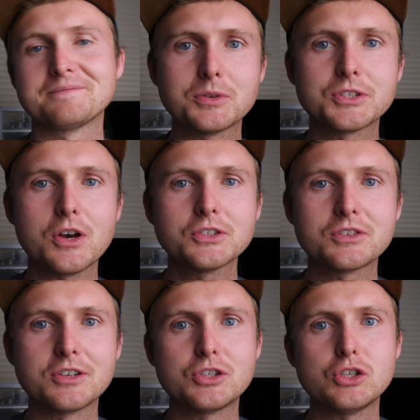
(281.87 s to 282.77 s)
What's
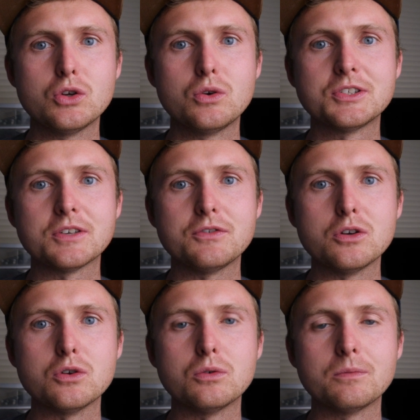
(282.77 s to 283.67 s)
also nice too is if
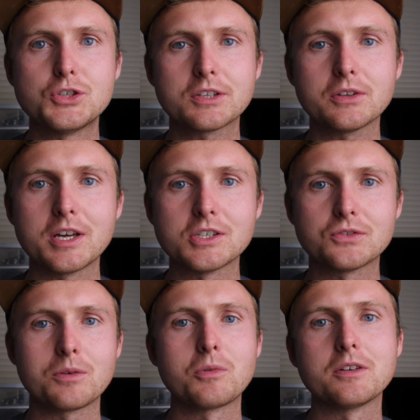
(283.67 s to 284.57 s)
you check the
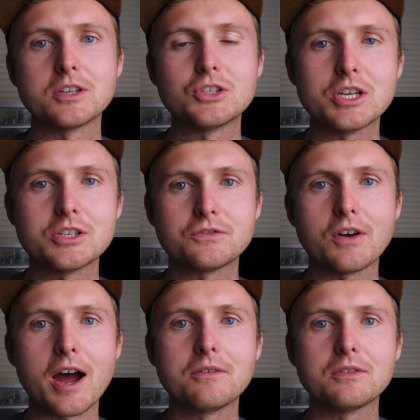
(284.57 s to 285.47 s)
latest firmware on the
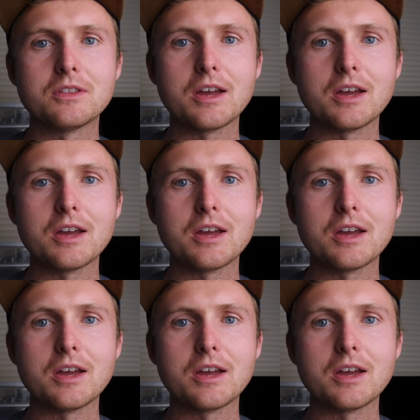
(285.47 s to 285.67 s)
GH5,